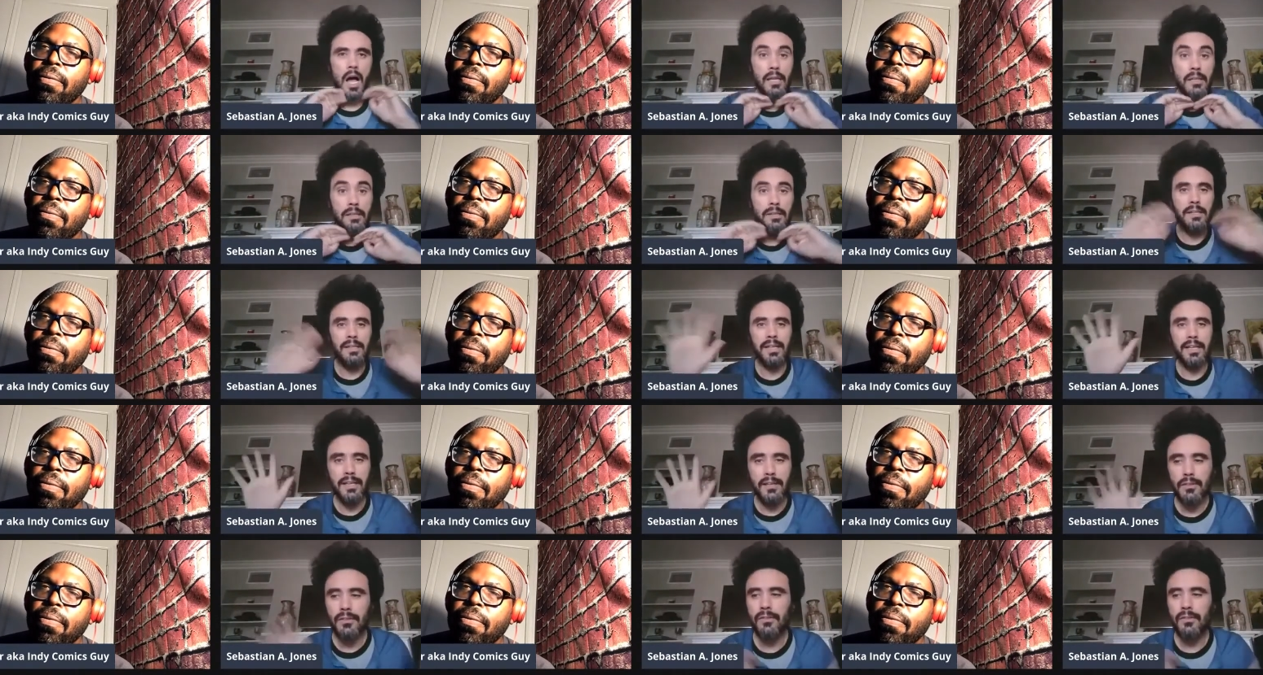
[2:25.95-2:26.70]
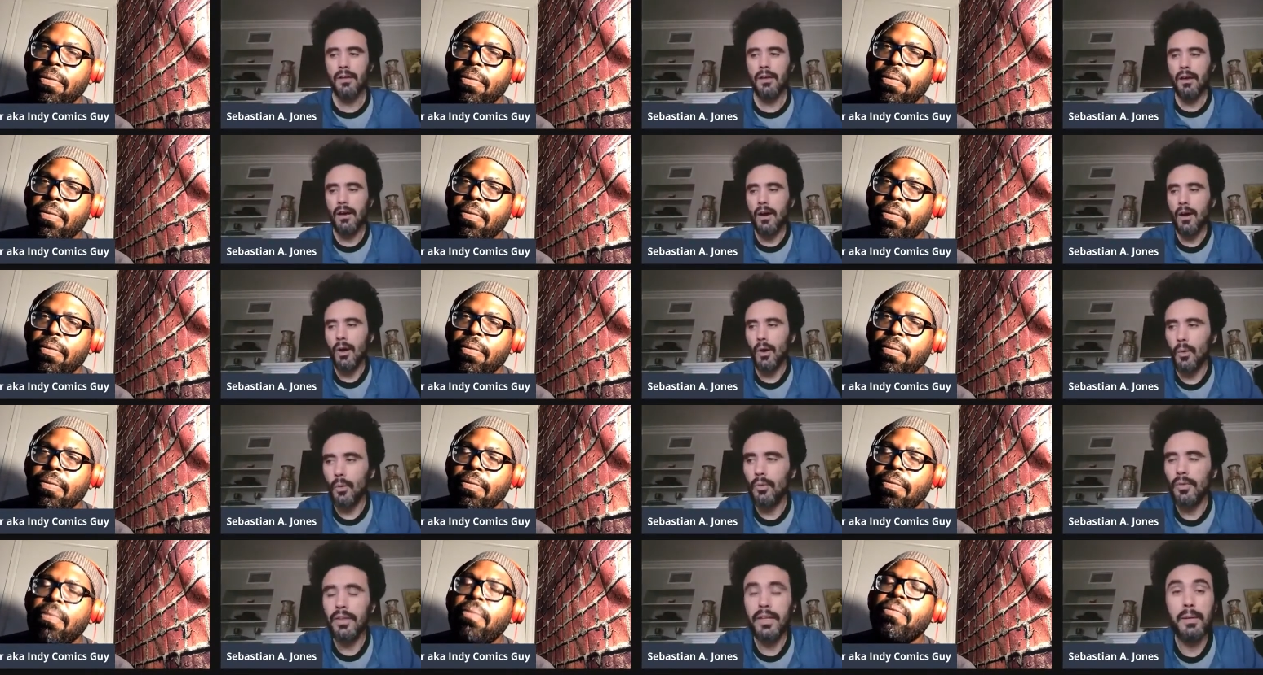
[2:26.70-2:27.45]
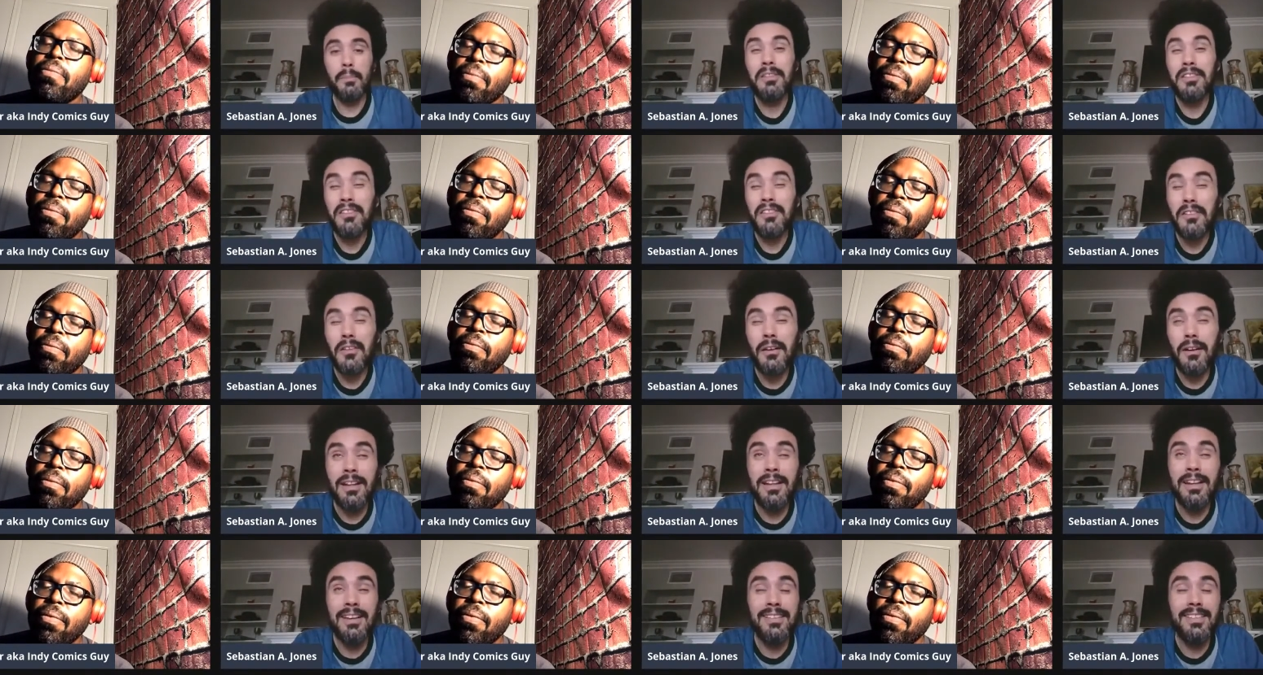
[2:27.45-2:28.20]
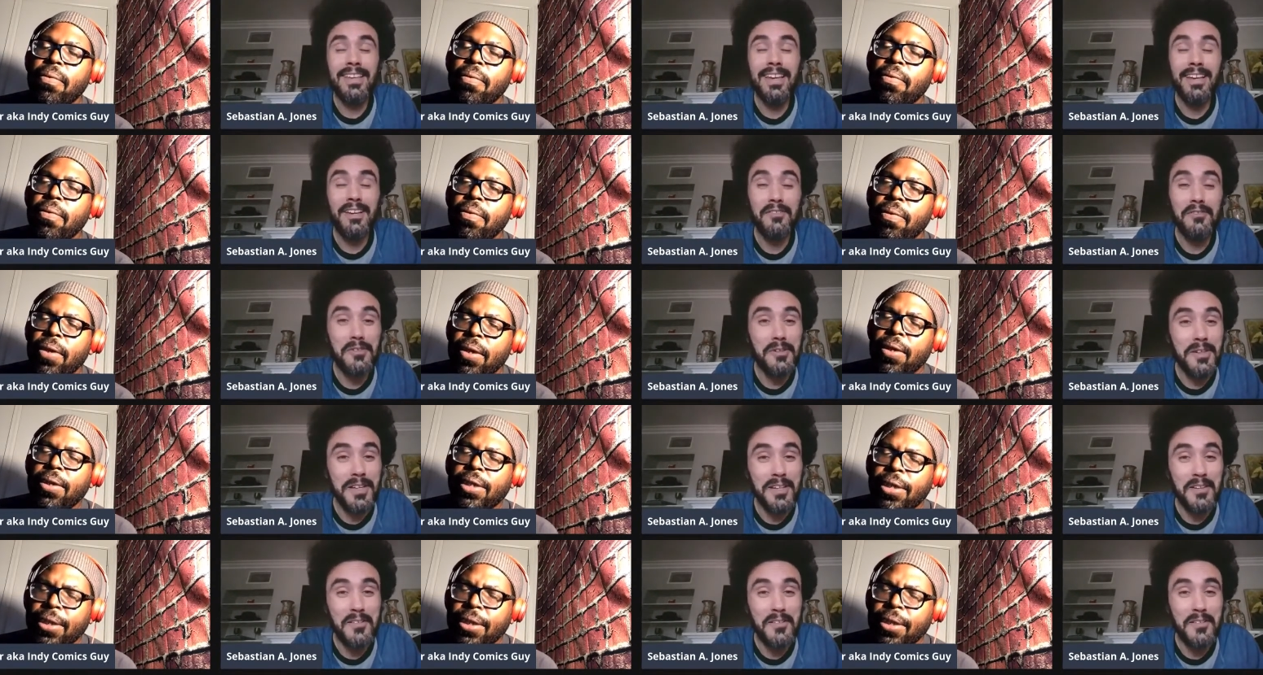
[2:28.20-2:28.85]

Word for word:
Speaker 1: underneath all the absurdity of,